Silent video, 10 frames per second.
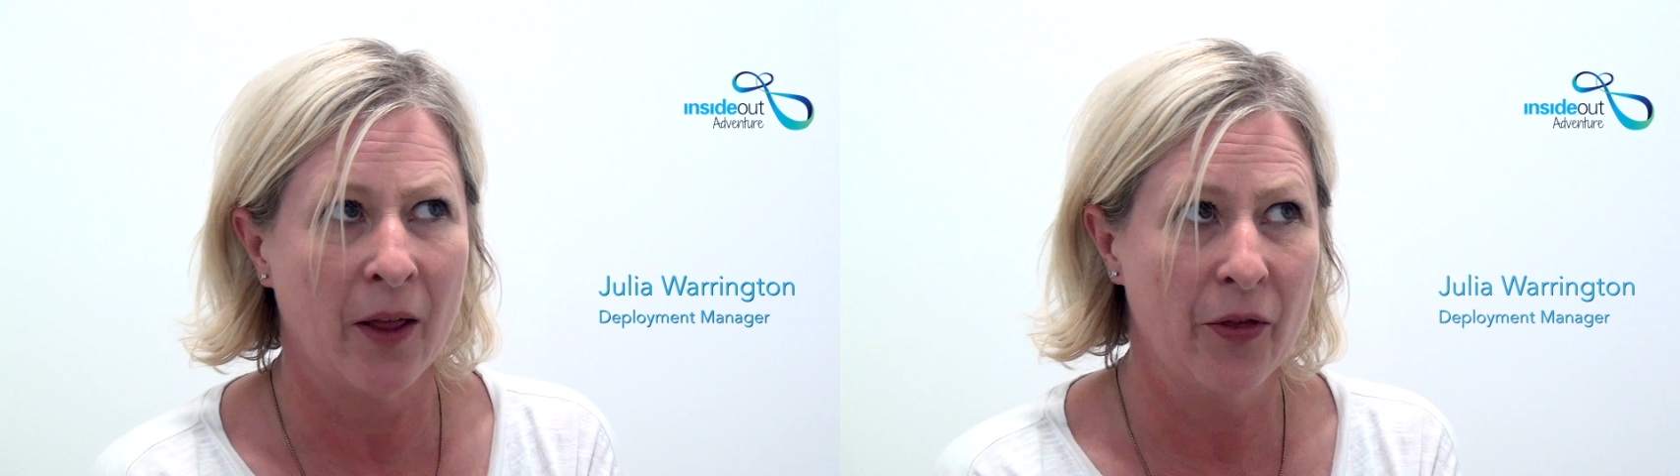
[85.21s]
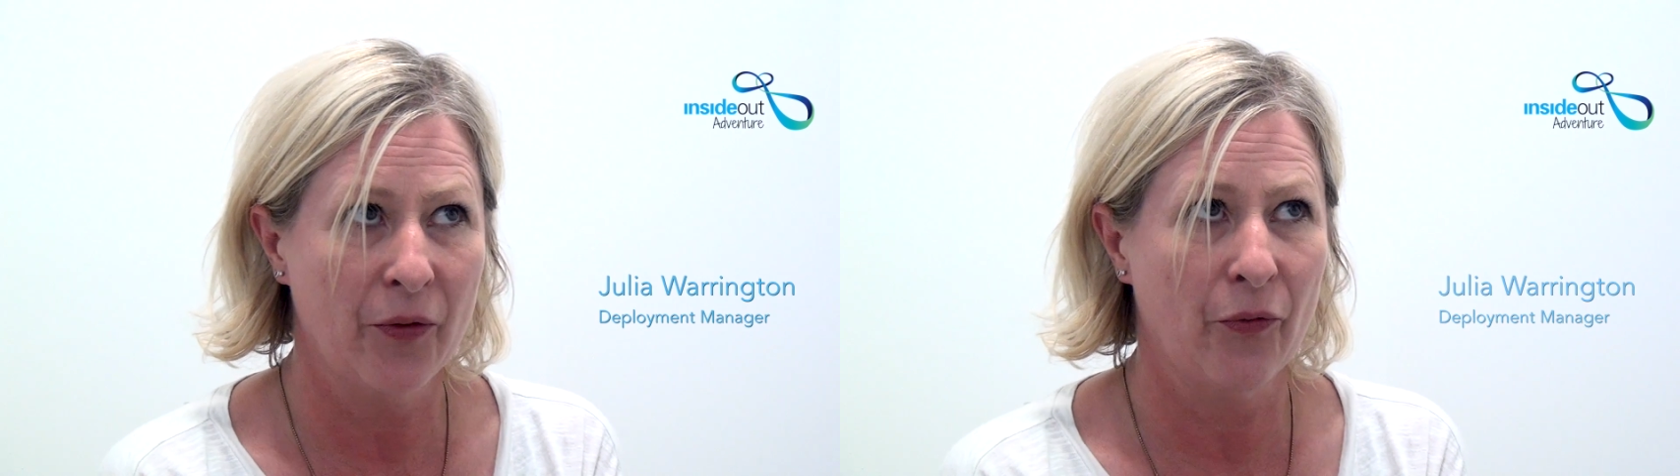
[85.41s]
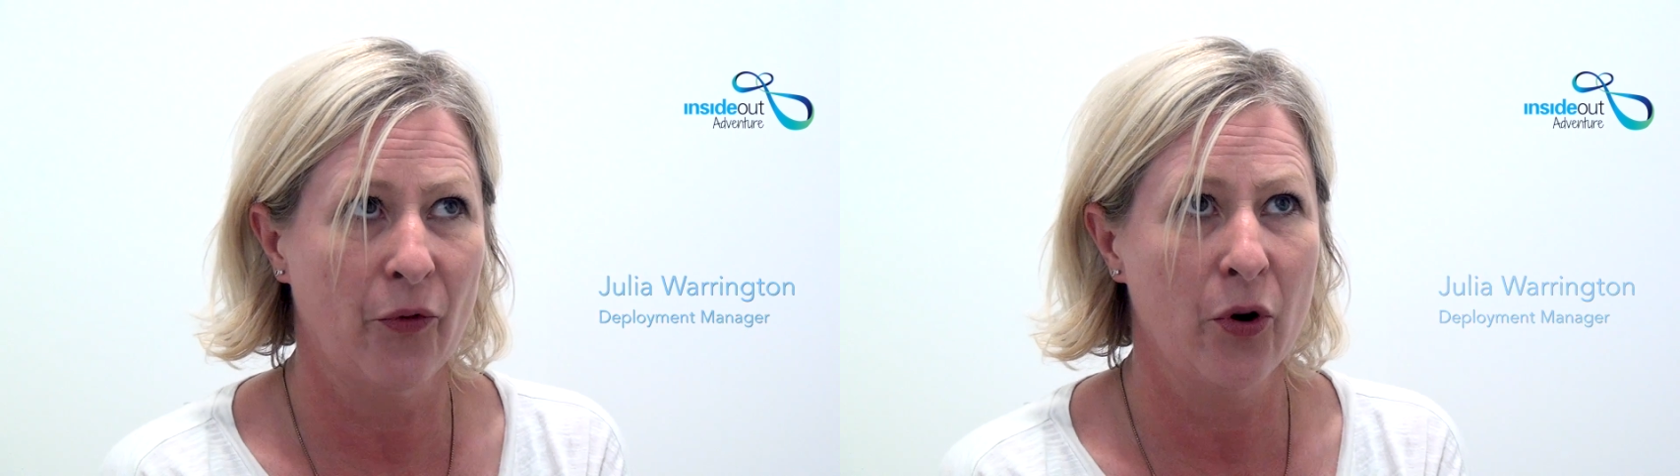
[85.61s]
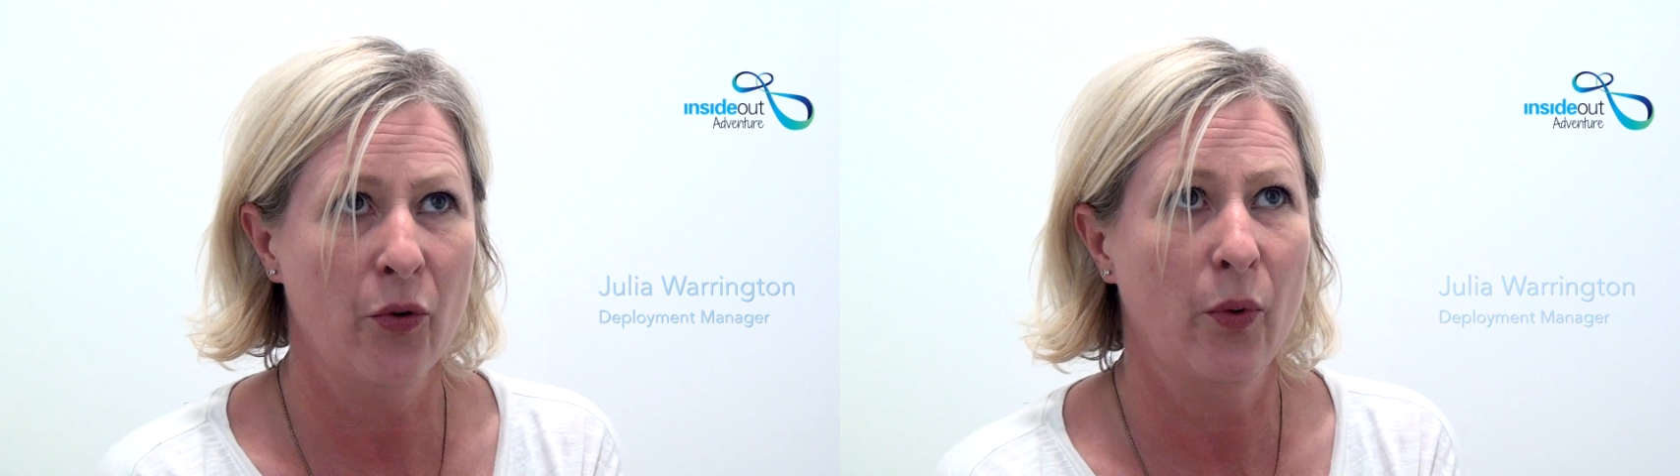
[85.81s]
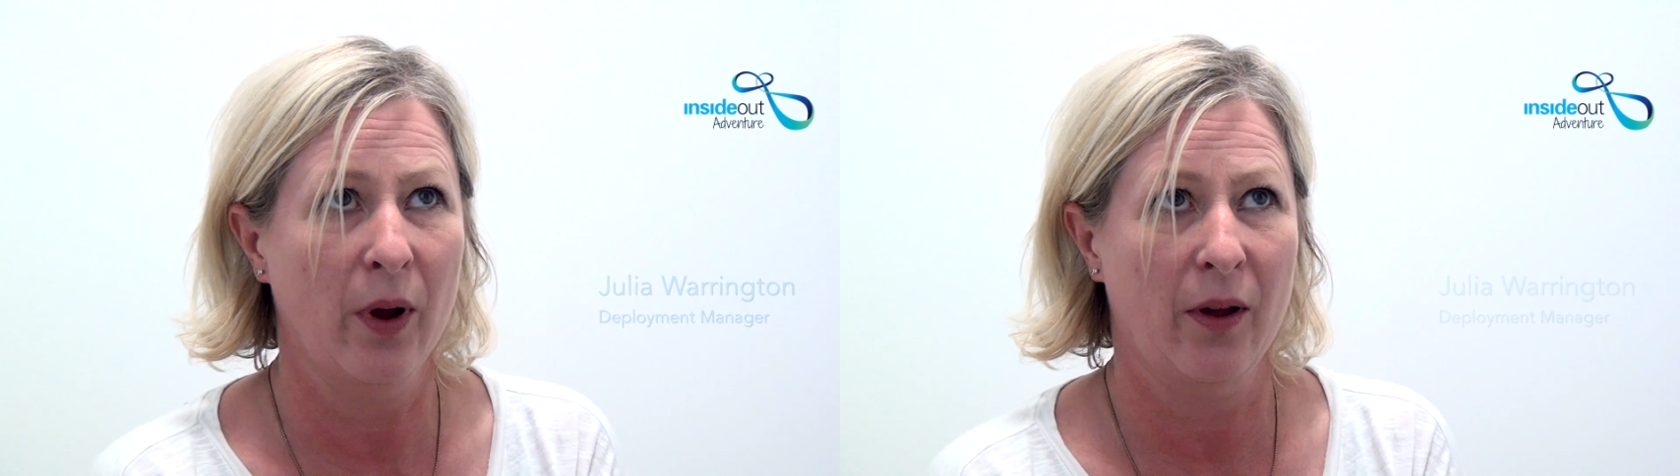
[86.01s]
and
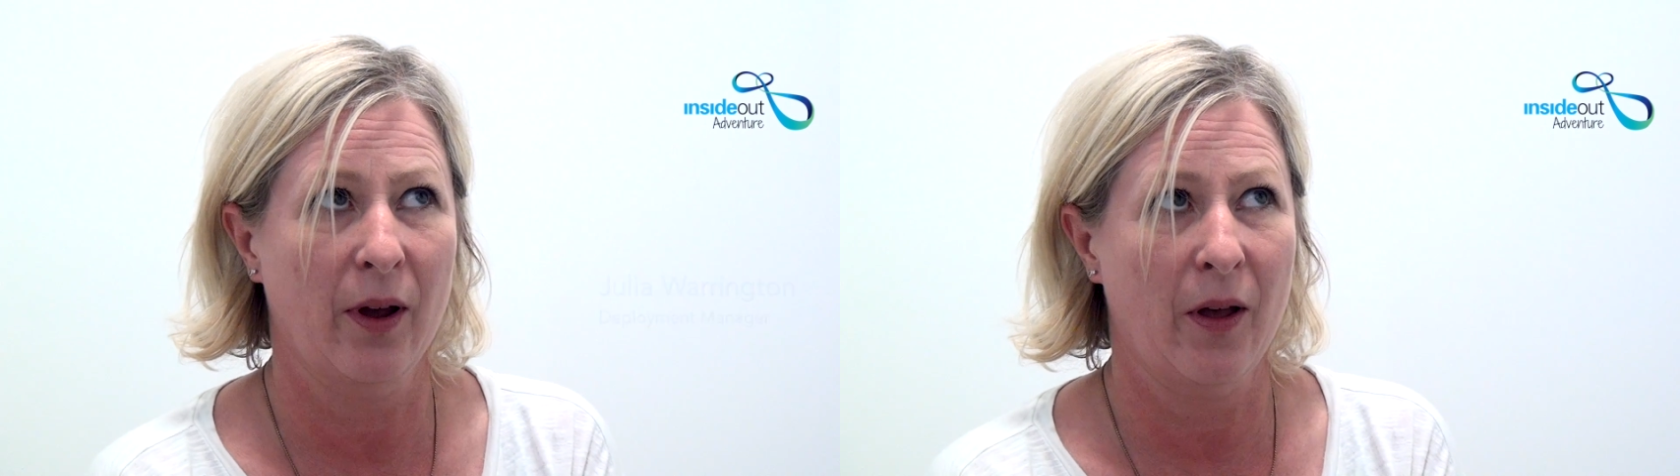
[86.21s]
through